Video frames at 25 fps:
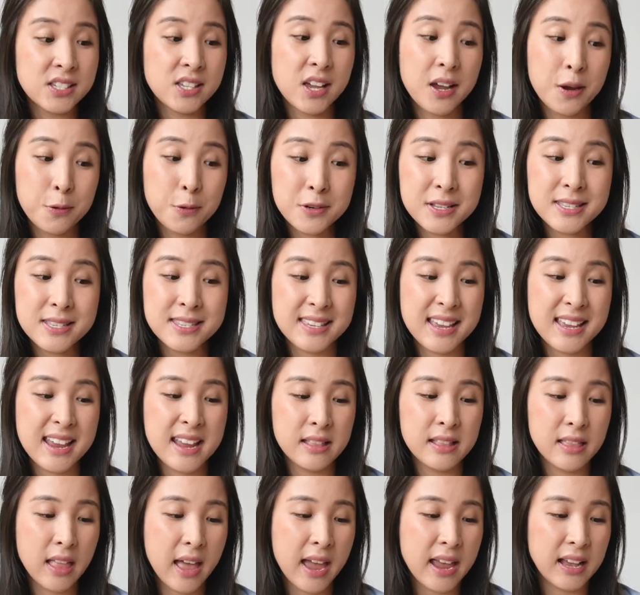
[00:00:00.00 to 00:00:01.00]
So I would
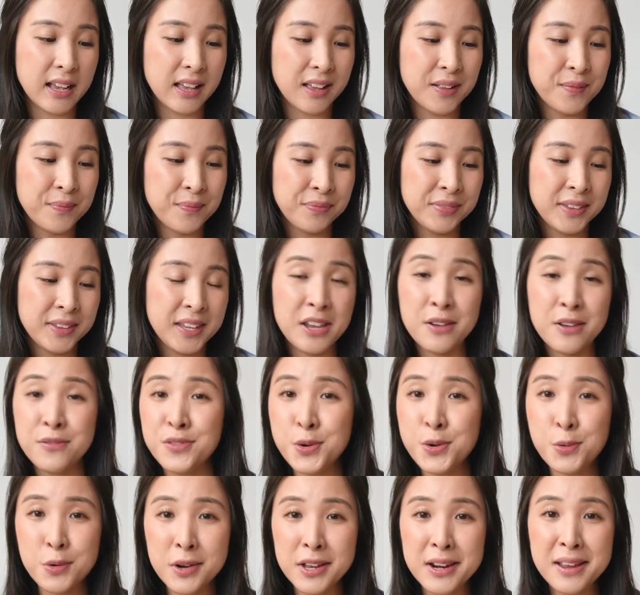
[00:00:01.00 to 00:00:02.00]
say like, if
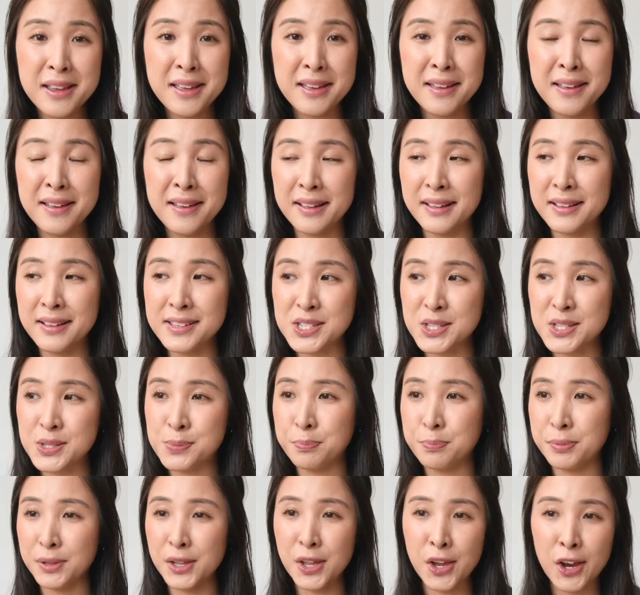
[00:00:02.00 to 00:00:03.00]
you wanna
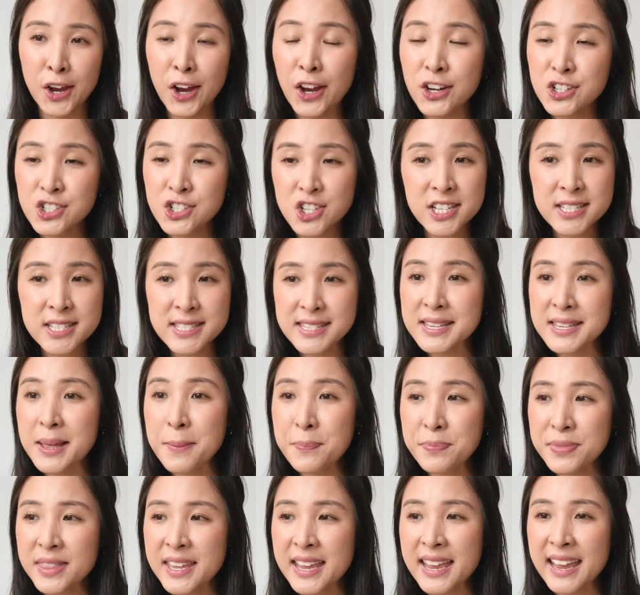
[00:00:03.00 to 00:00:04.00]
splurge on
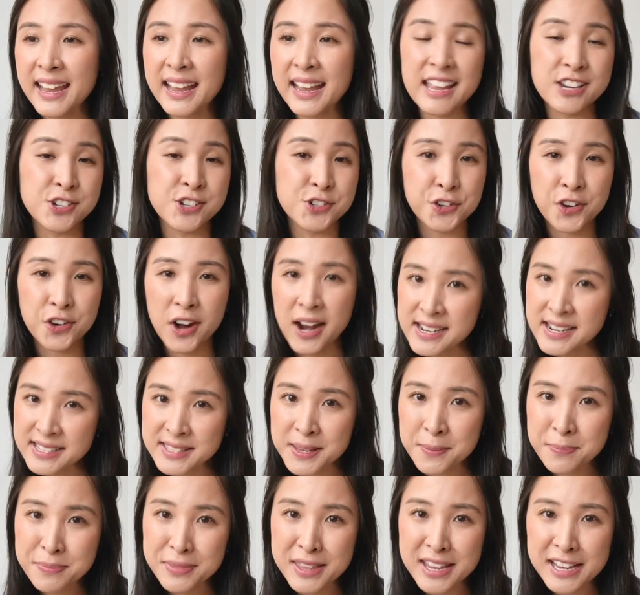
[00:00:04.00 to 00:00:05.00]
something and try
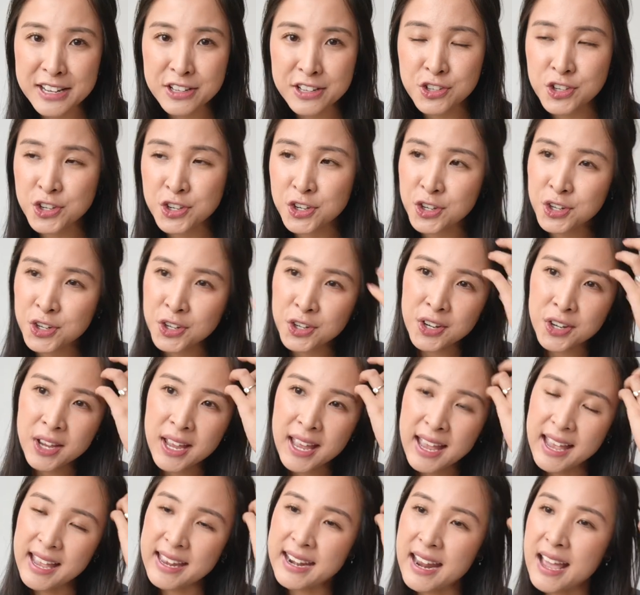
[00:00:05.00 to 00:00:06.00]
something new
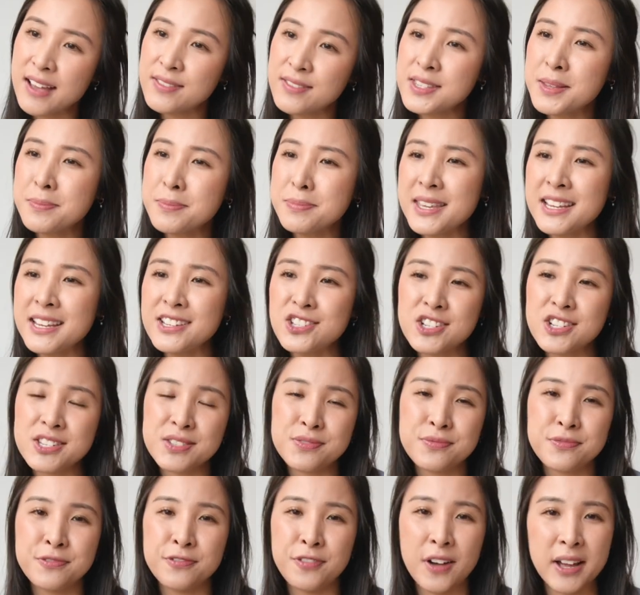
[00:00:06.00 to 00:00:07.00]
and have something
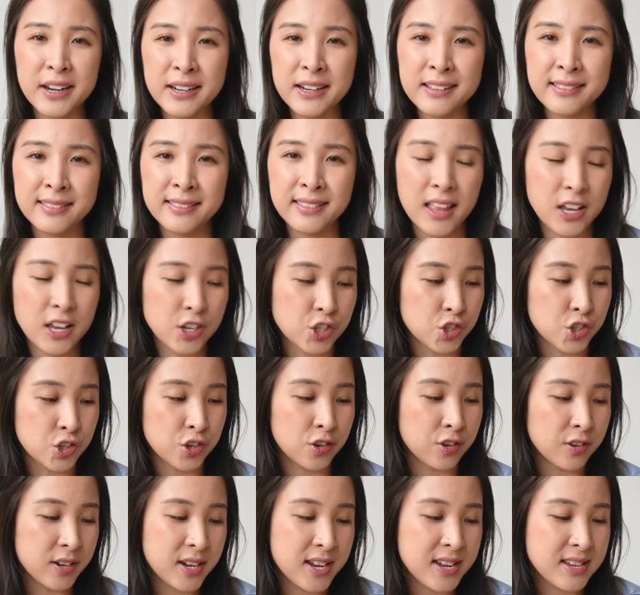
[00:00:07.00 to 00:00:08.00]
just fun and
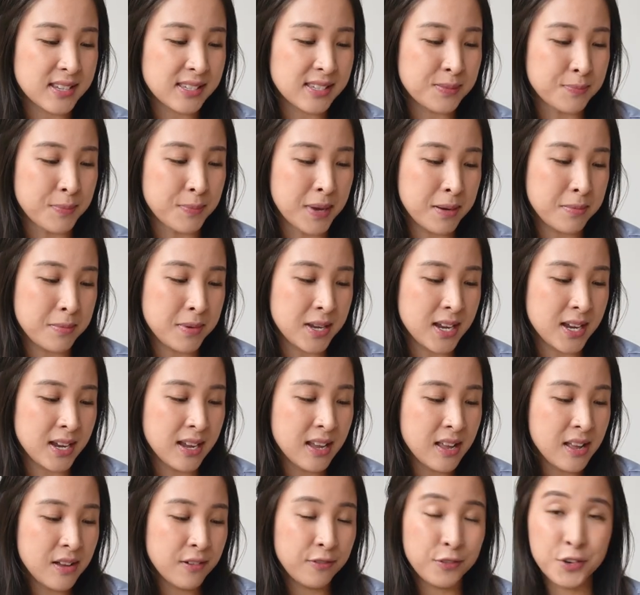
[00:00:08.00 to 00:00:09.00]
luxurious, maybe
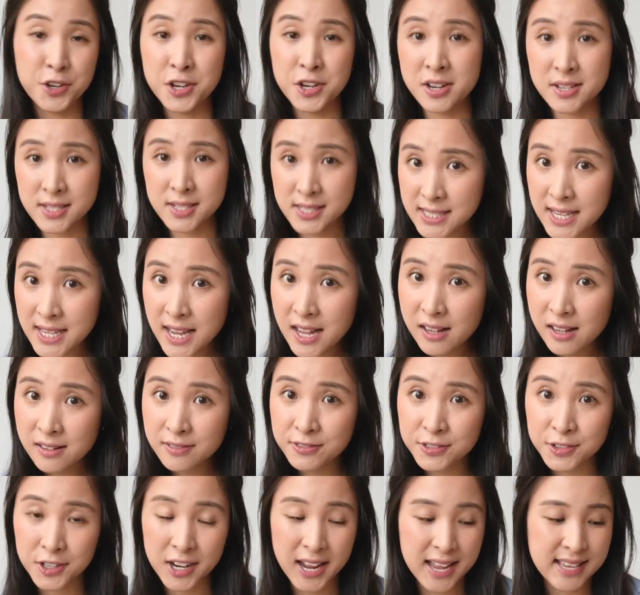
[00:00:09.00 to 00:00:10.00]
for
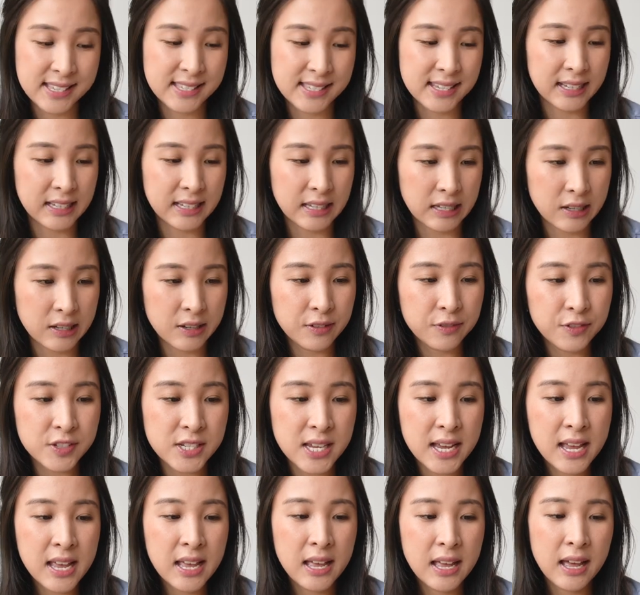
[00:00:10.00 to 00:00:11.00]
yourself or as a gift,
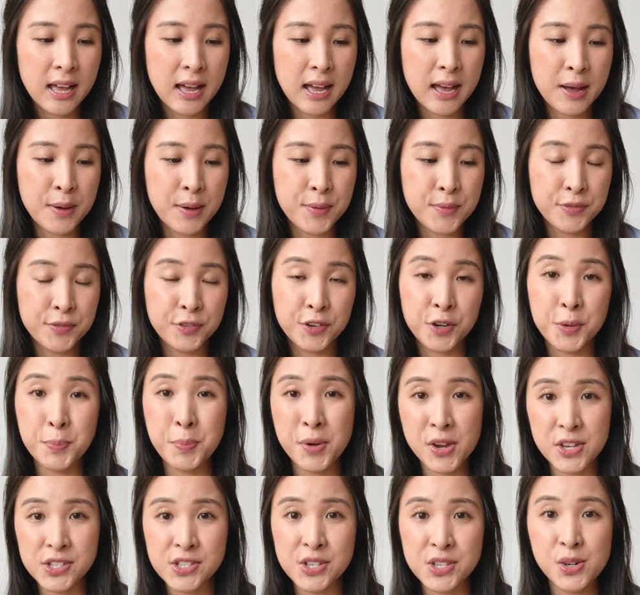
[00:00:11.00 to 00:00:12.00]
Um, for a
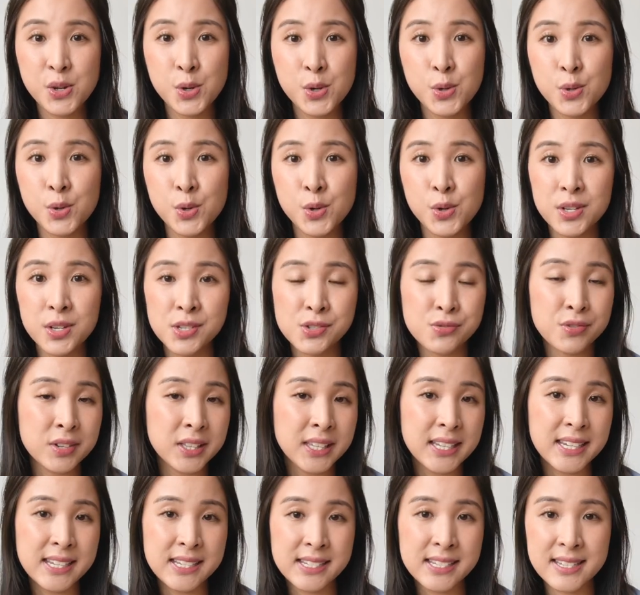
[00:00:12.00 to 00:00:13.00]
person who is
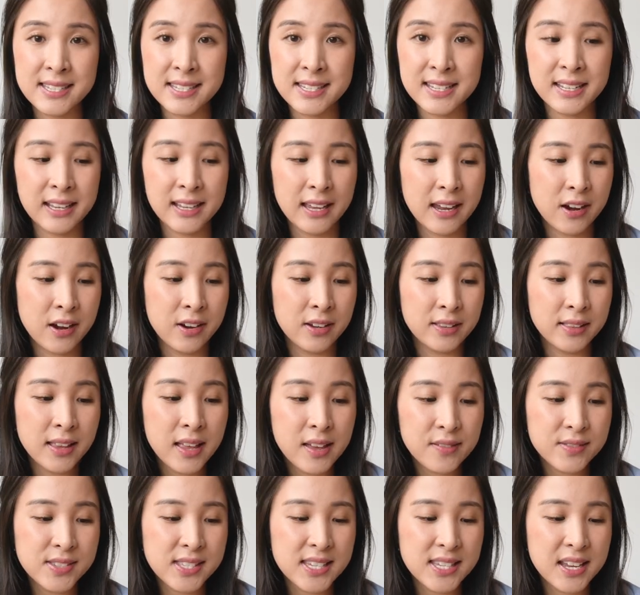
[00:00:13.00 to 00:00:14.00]
really into skincare and
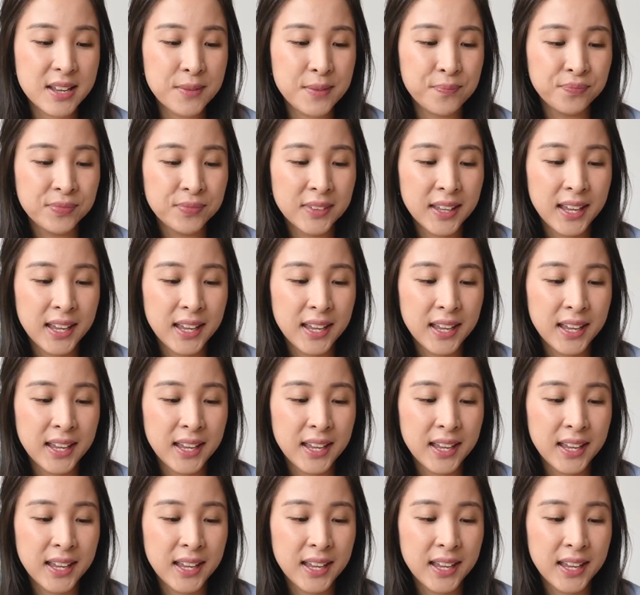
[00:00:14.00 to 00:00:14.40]
loves it,